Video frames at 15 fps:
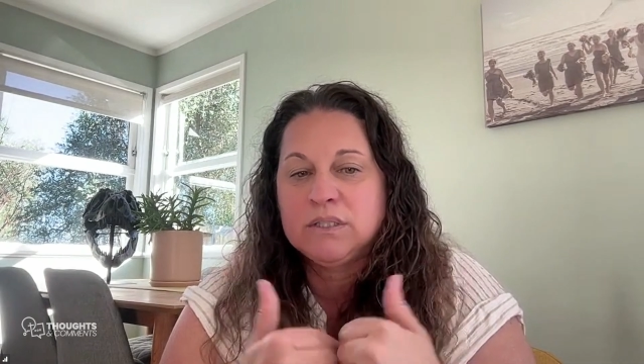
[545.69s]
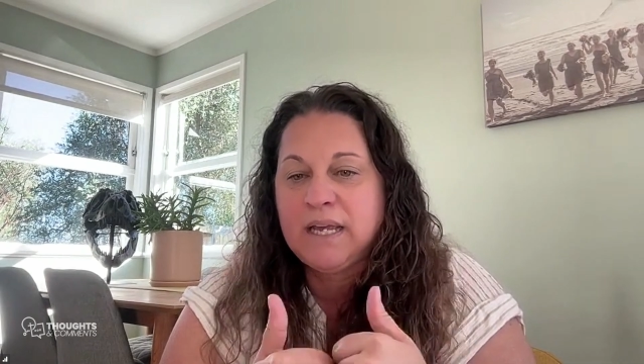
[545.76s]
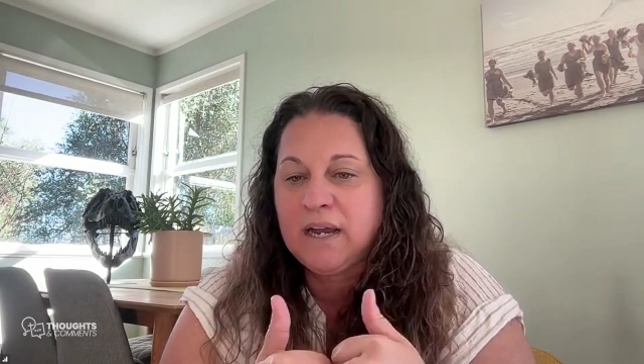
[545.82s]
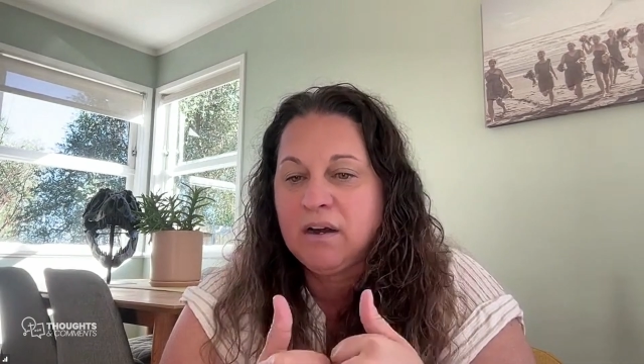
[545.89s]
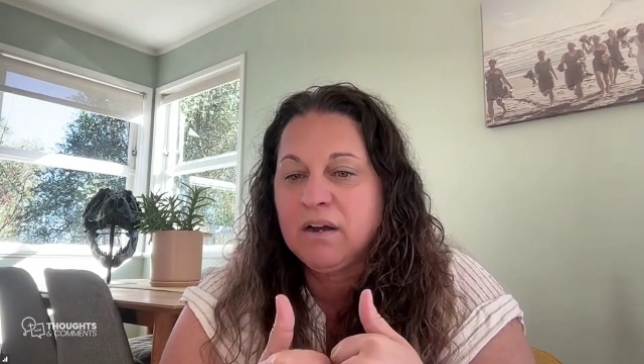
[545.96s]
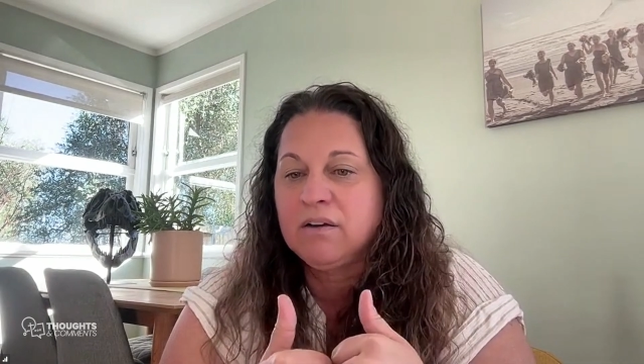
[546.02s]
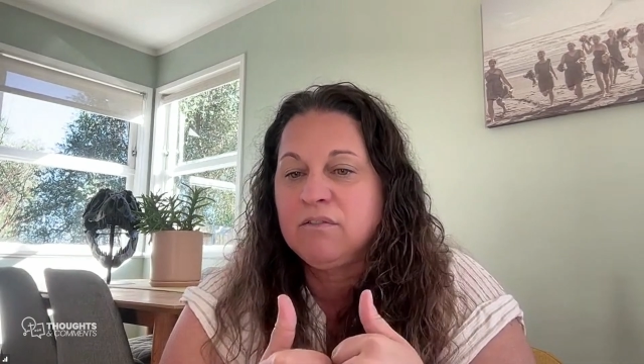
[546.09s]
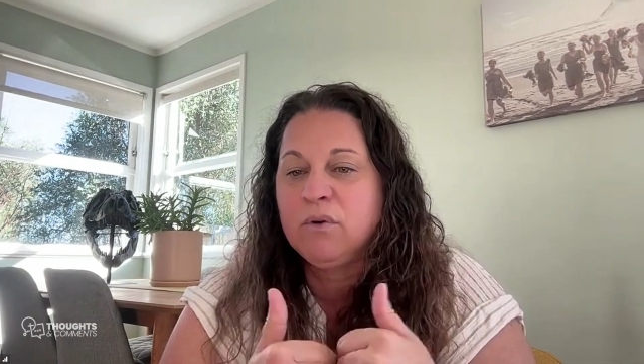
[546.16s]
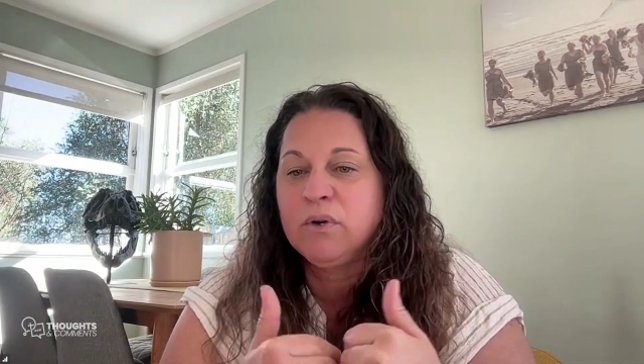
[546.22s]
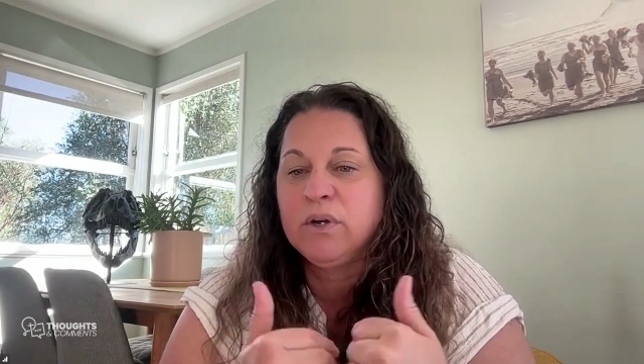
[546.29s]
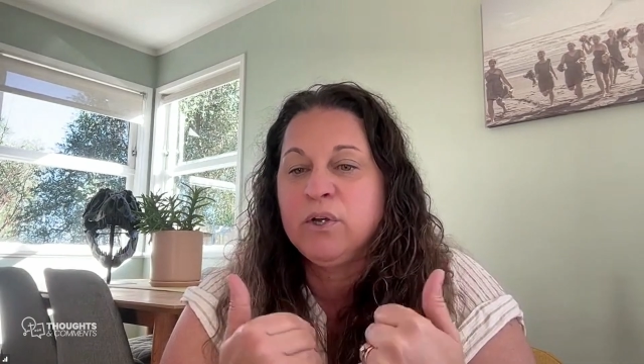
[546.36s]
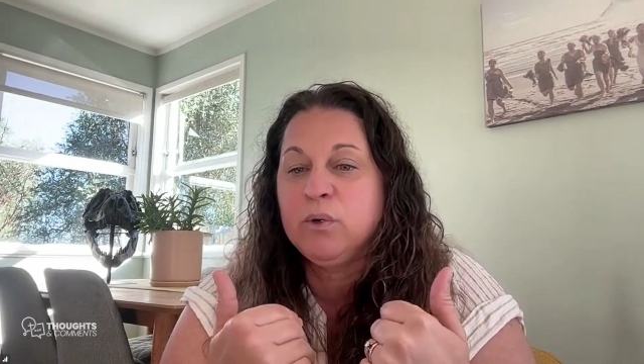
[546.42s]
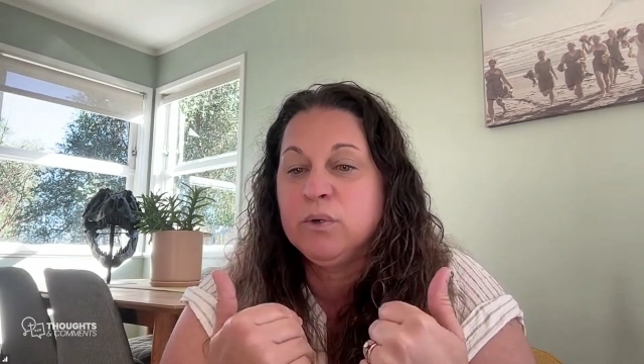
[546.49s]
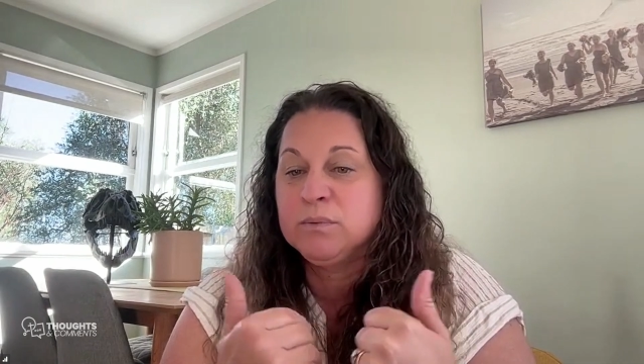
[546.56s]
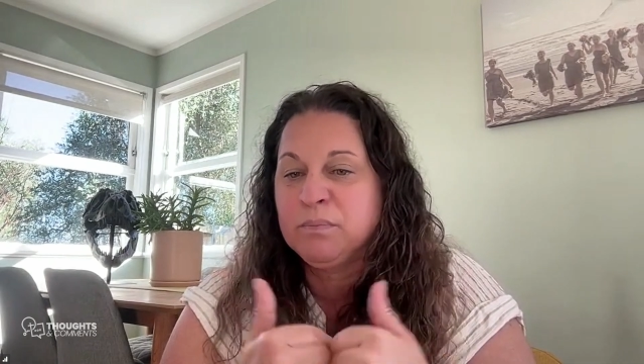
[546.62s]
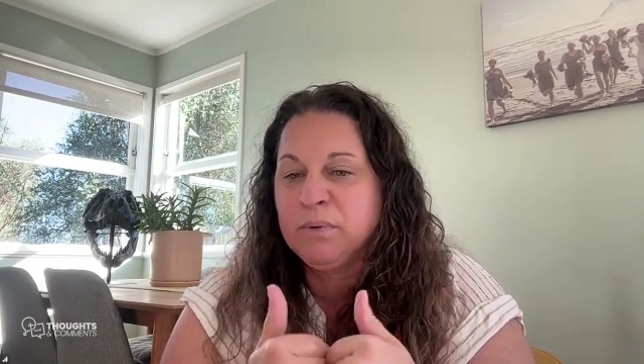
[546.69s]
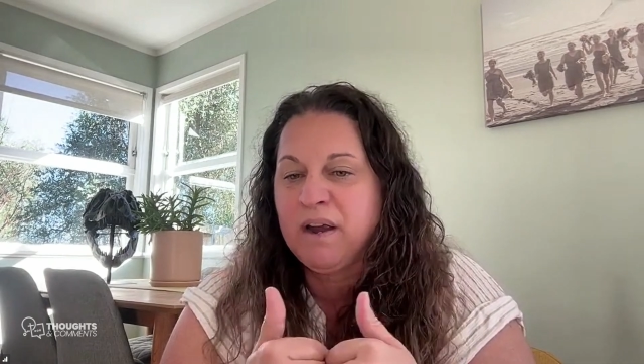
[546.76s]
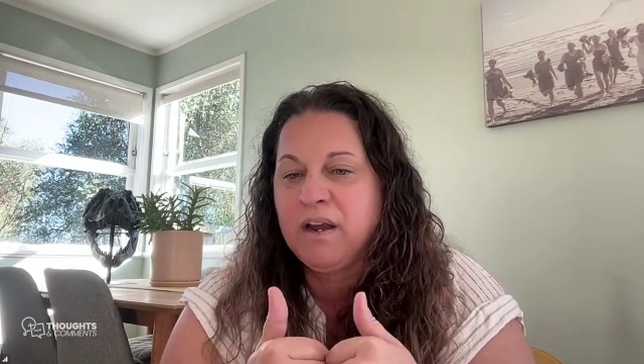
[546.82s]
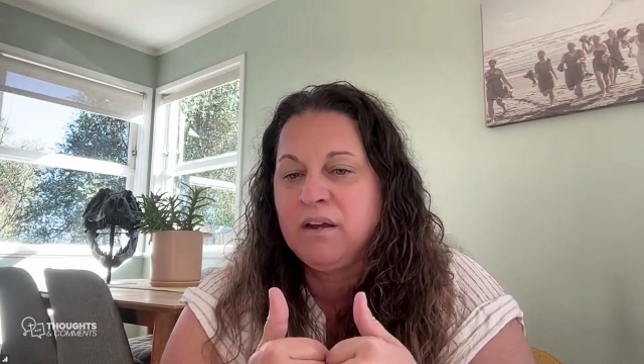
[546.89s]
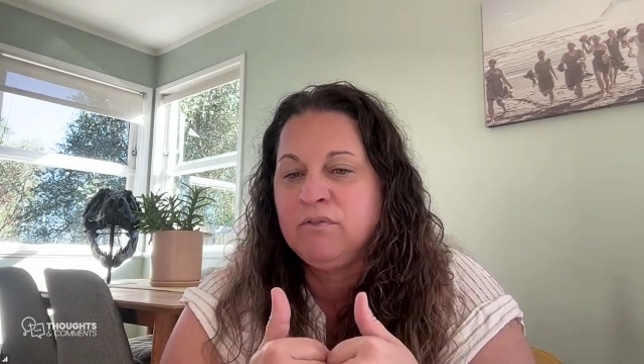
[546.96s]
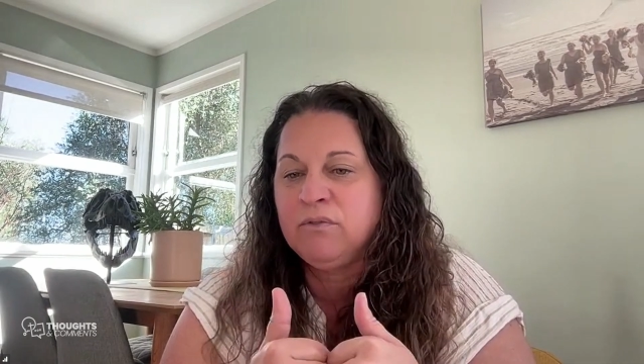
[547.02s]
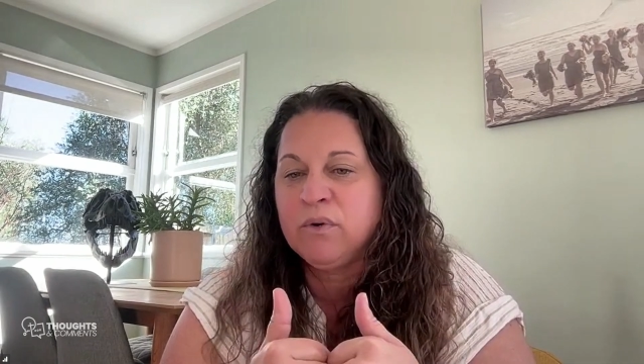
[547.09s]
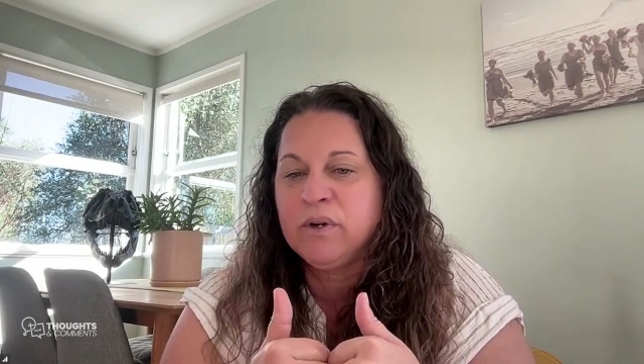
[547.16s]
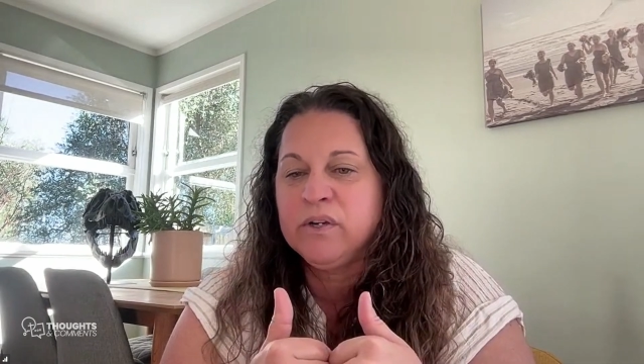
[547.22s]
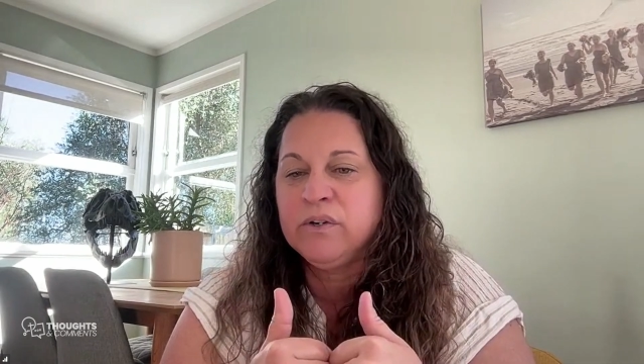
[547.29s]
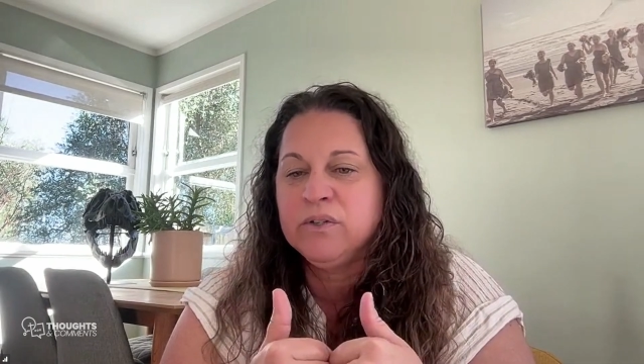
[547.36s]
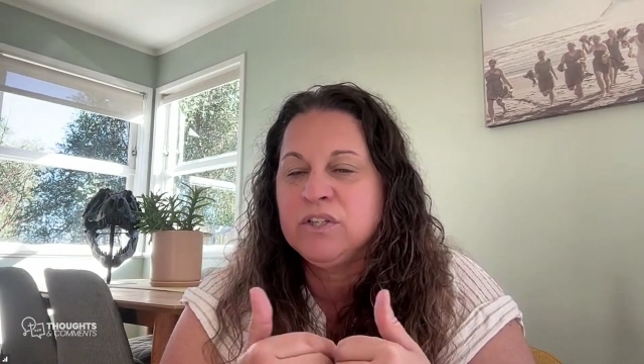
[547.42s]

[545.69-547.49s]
caring for you, who is praying for you.